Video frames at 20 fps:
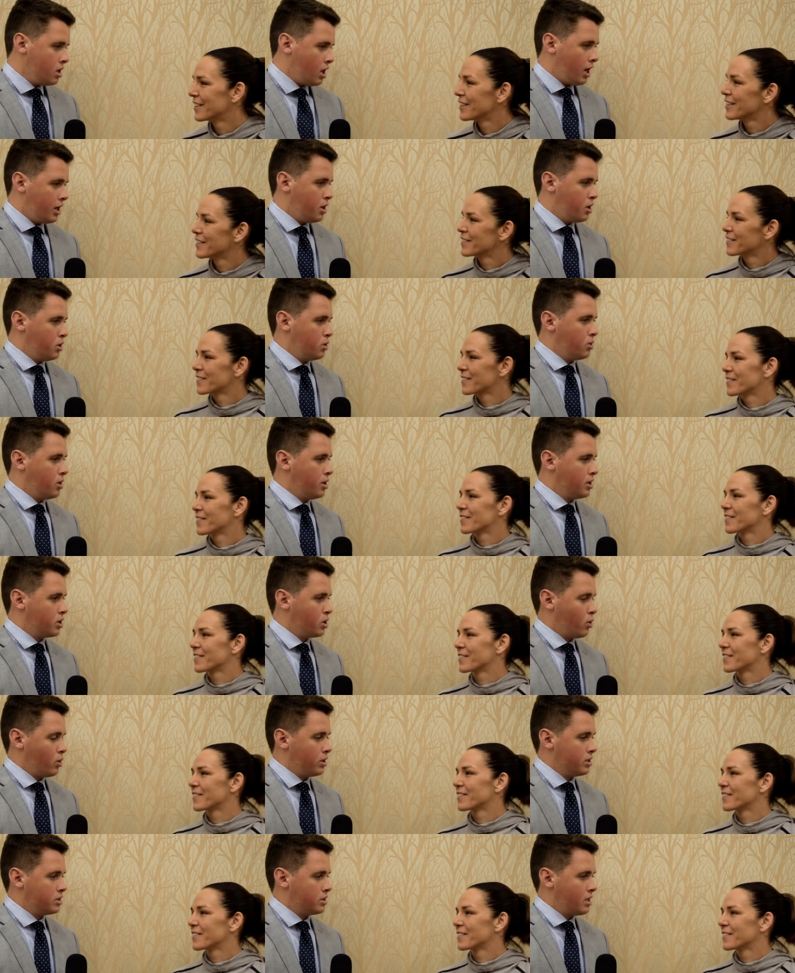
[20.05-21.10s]
Speaker 1: I know uh,
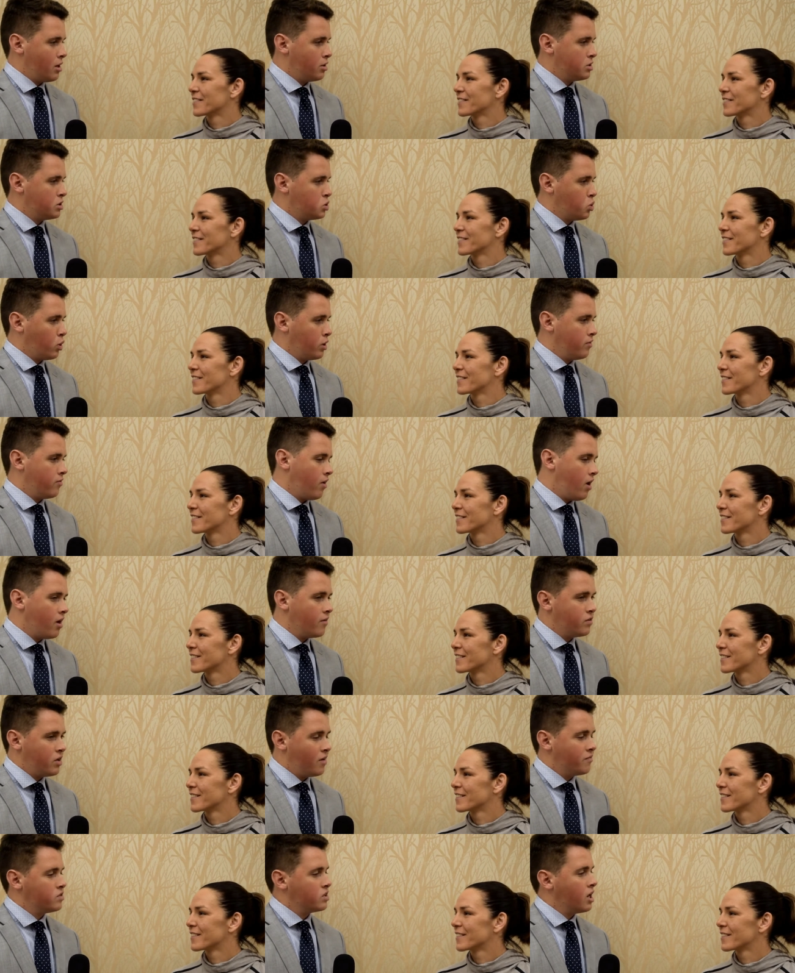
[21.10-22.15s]
going down to 25, you
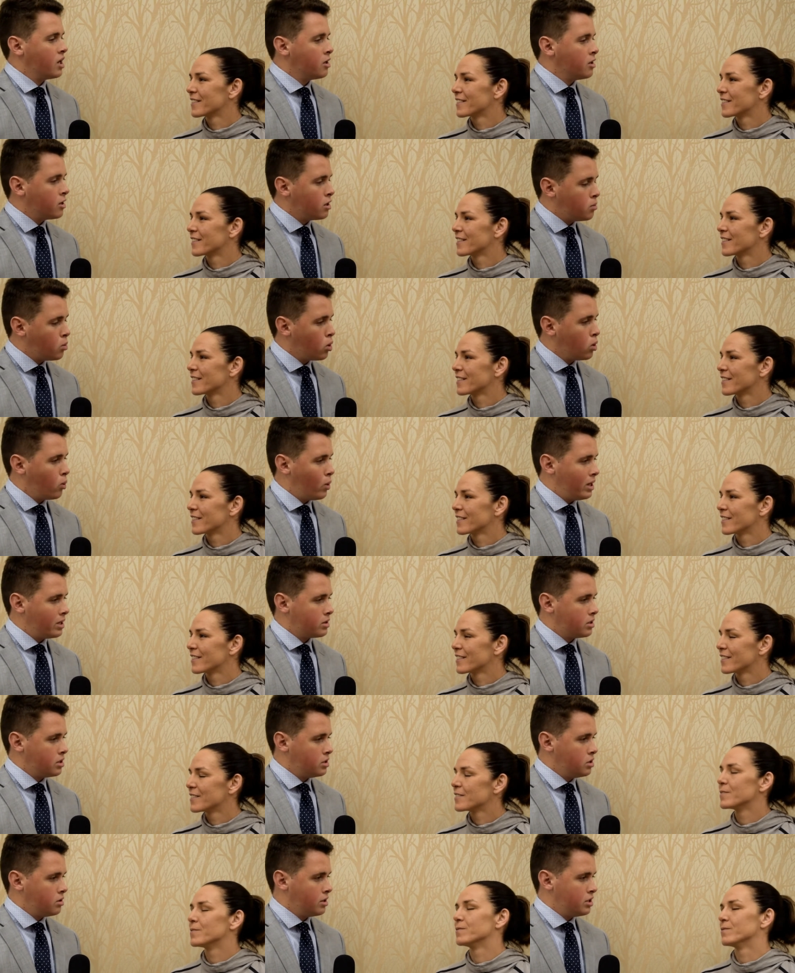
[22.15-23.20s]
have to cut a little more weight
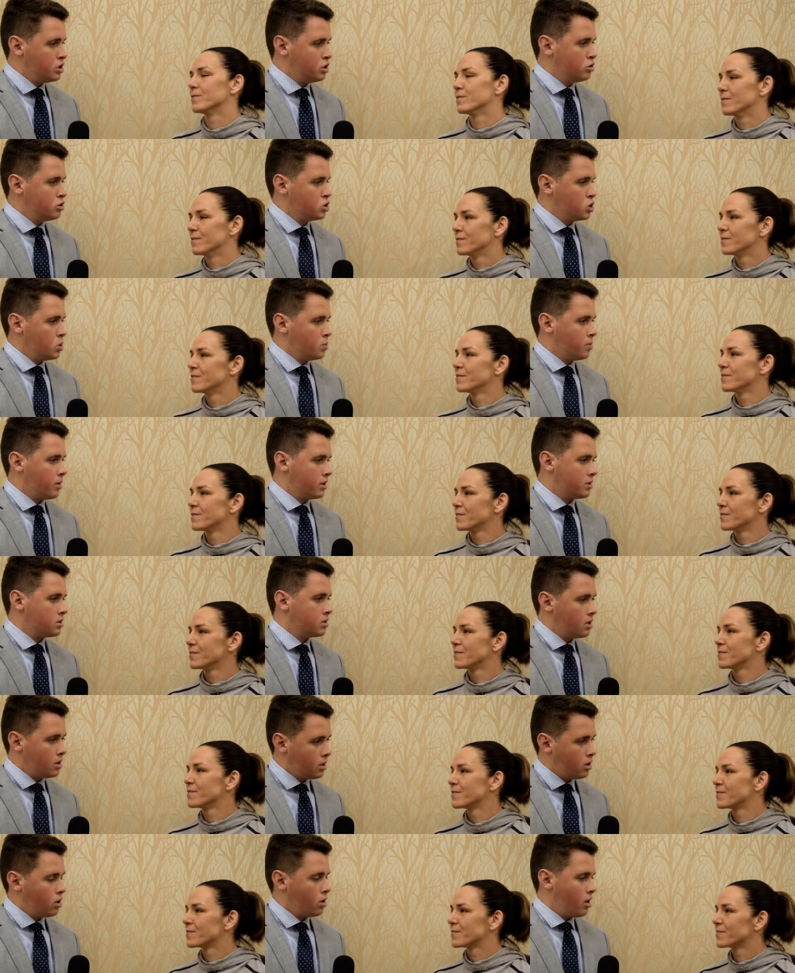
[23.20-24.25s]
than, than usual, but
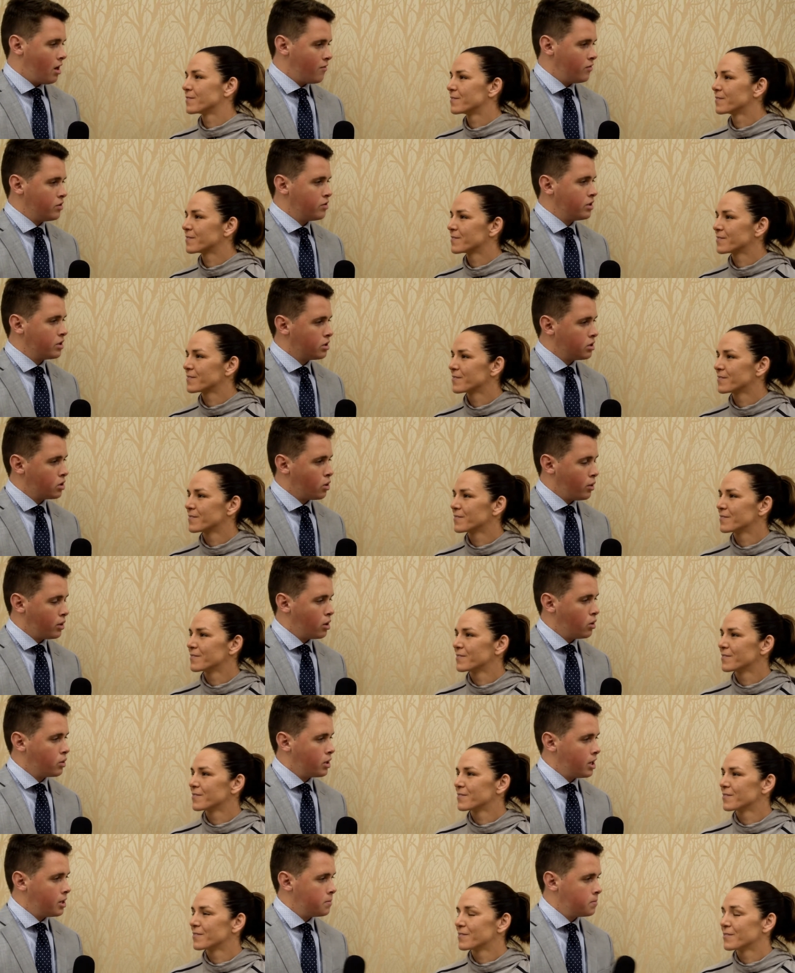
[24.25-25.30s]
uh, everything going
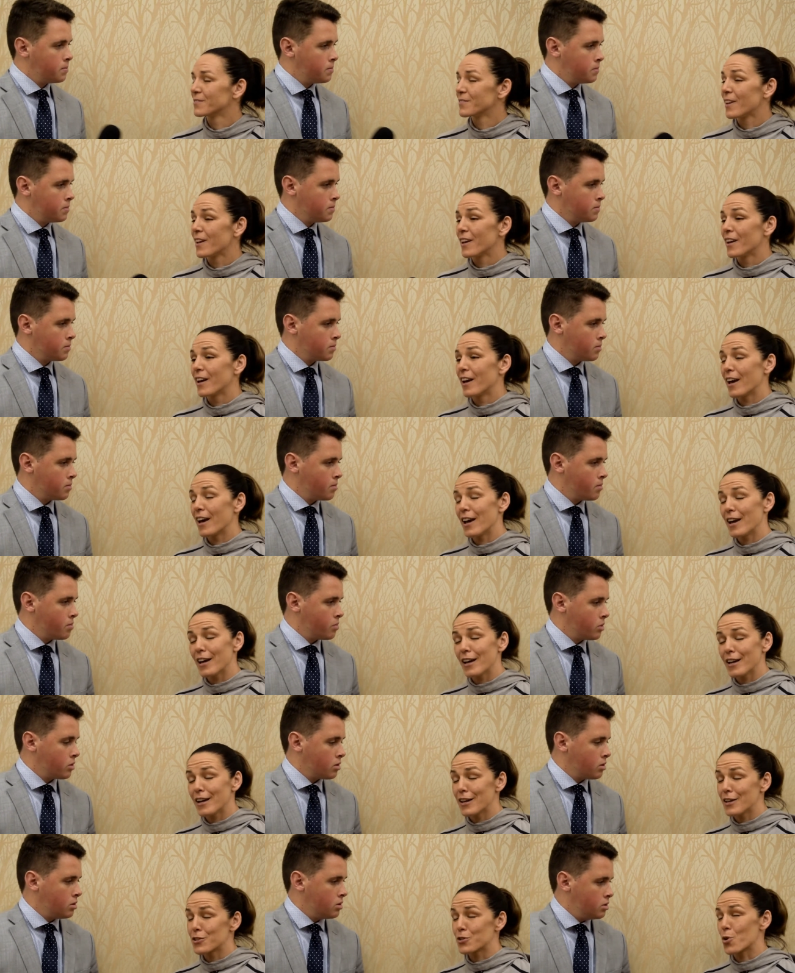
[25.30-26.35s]
okay?
Speaker 2: Uh,
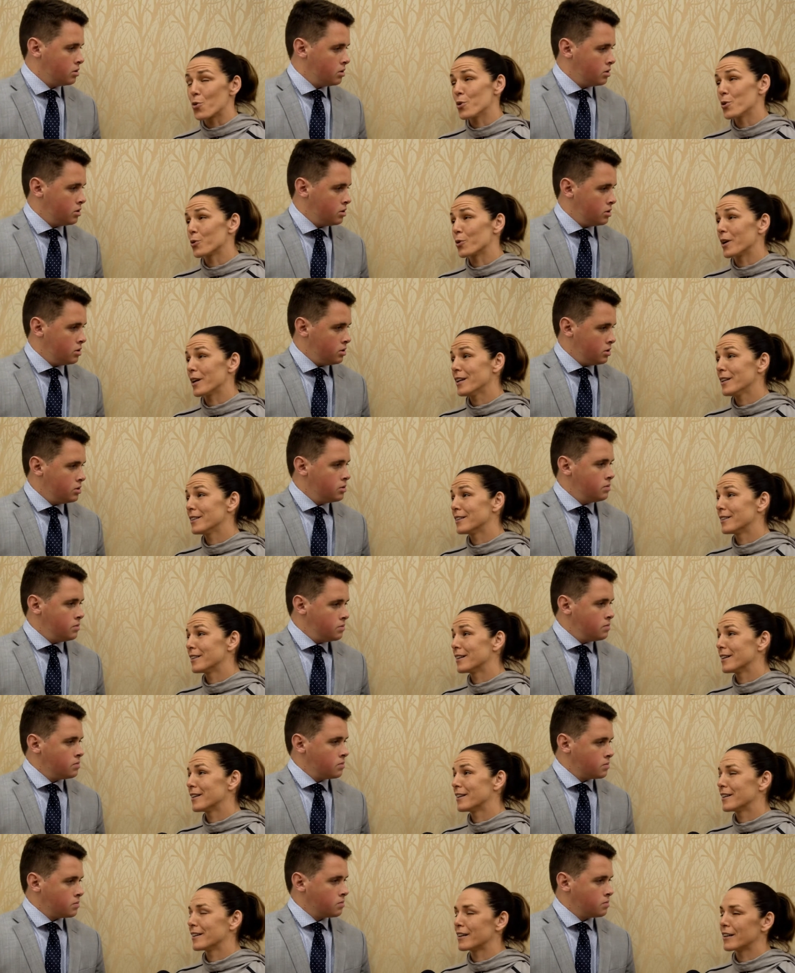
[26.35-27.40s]
it's going great.
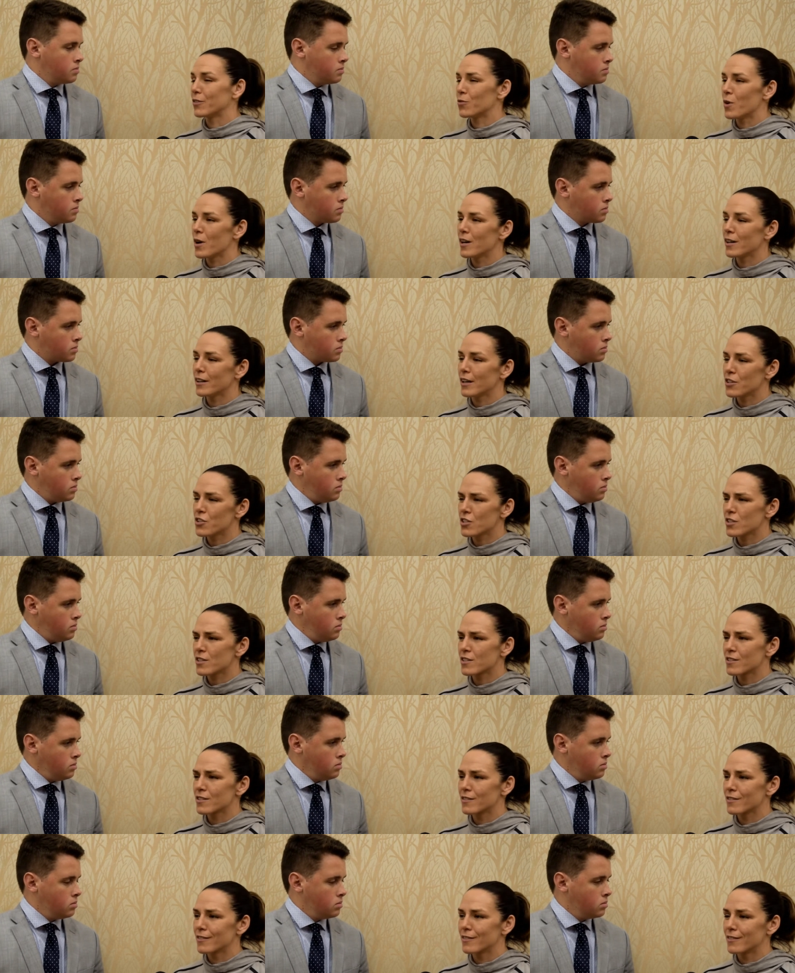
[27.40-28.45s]
well, I just
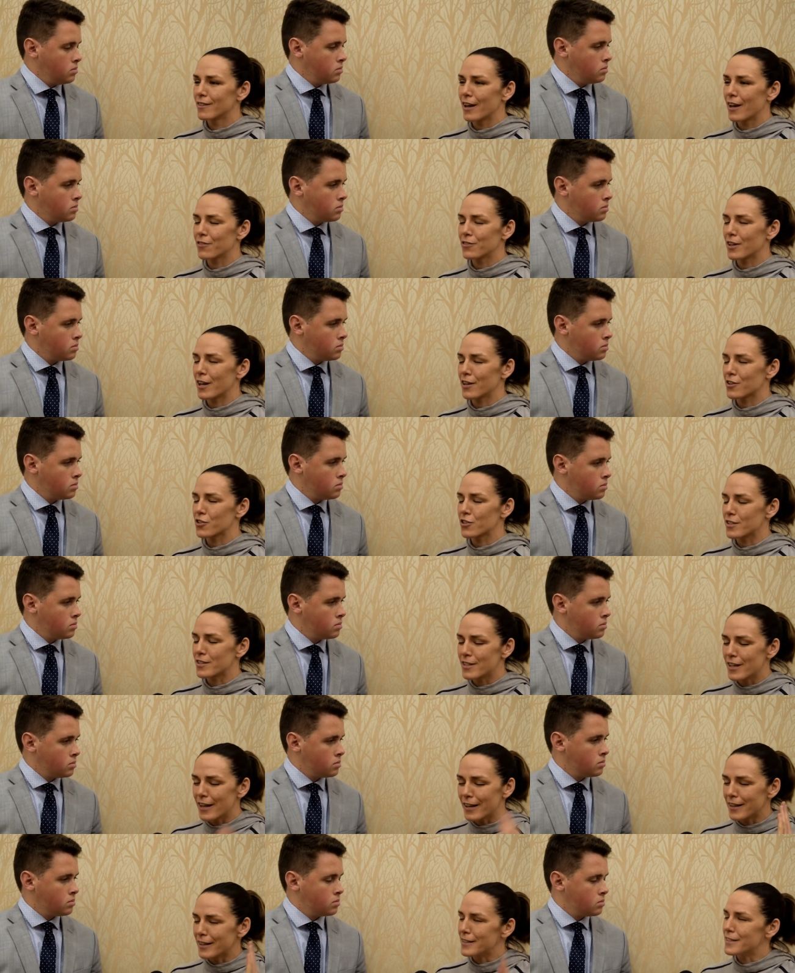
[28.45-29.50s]
have to actually stay
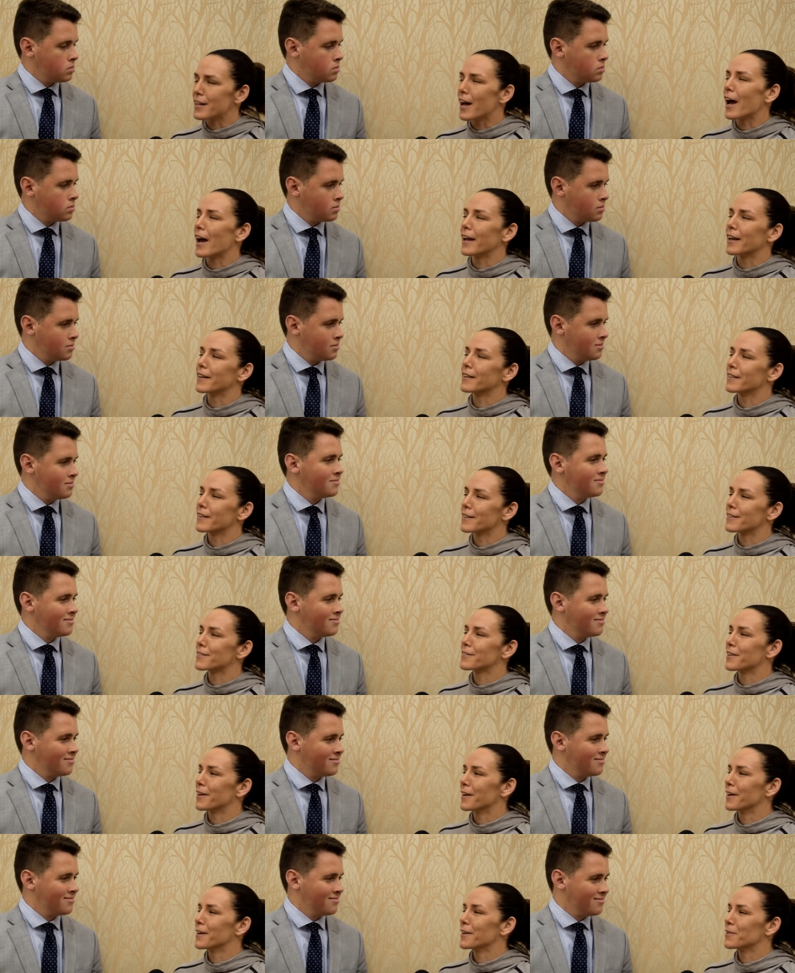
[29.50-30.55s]
on a diet this
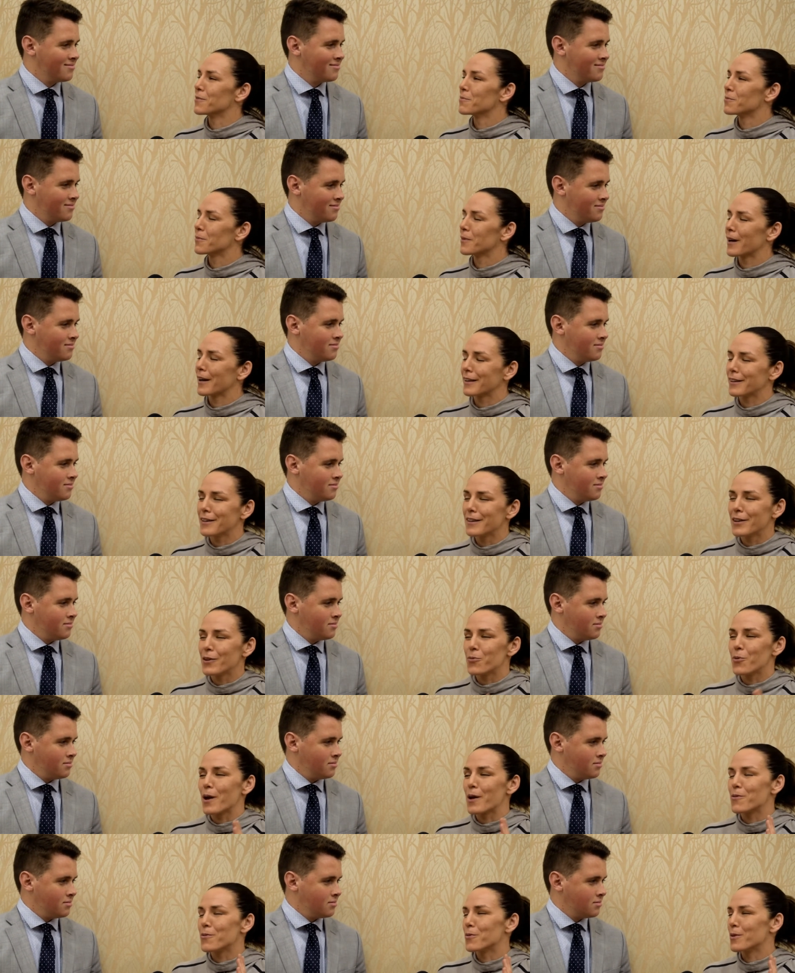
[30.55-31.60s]
time. I could get
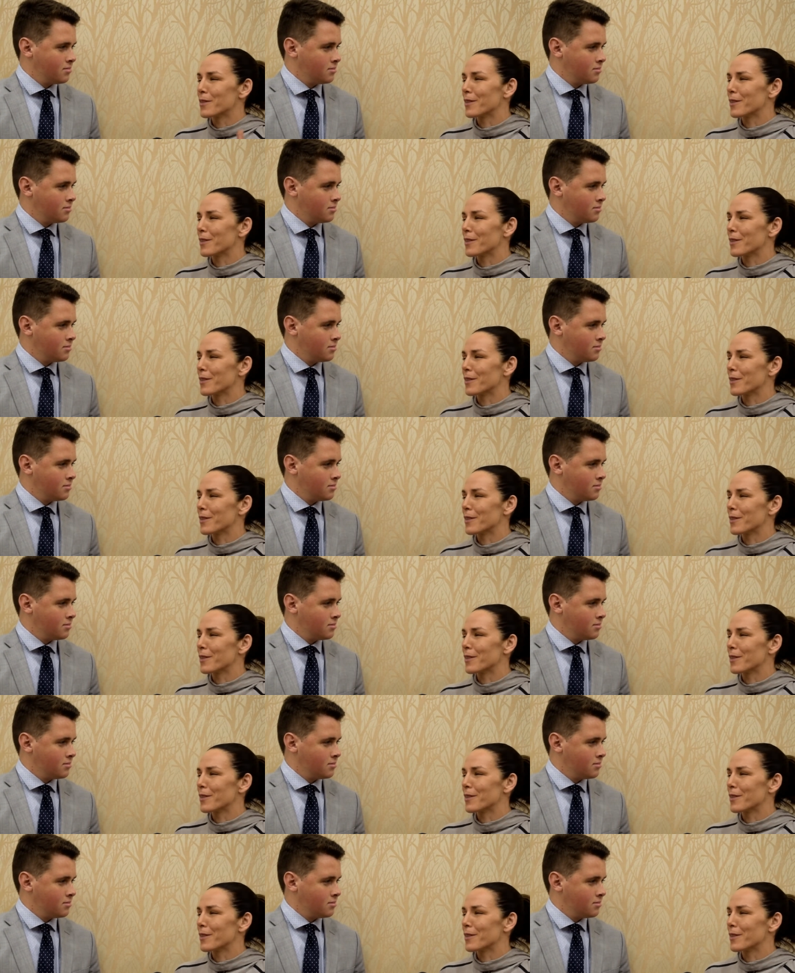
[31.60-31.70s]
away with